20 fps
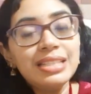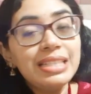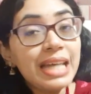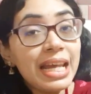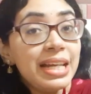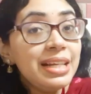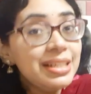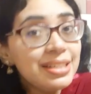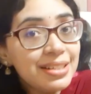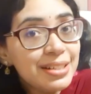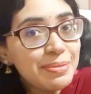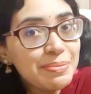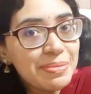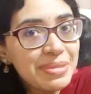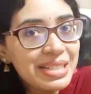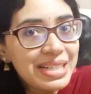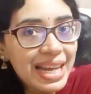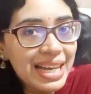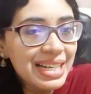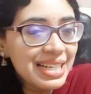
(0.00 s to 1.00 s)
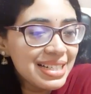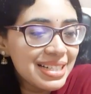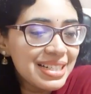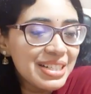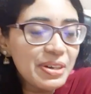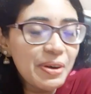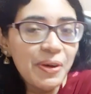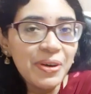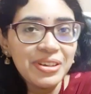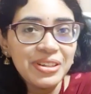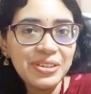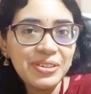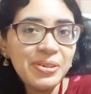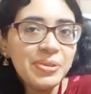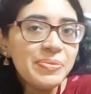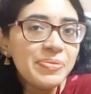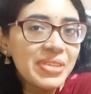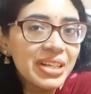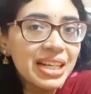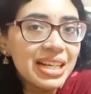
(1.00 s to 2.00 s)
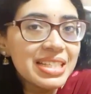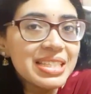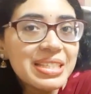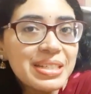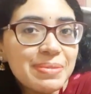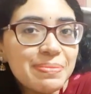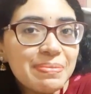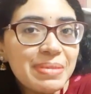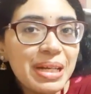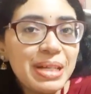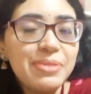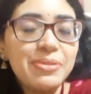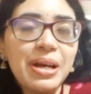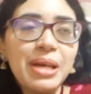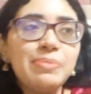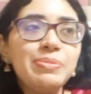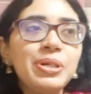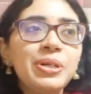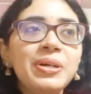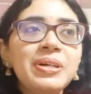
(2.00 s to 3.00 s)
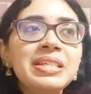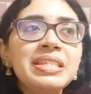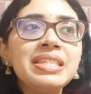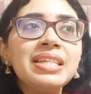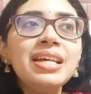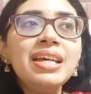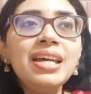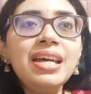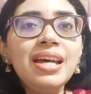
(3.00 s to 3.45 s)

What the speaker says: tailored or you know custom made. Why? Because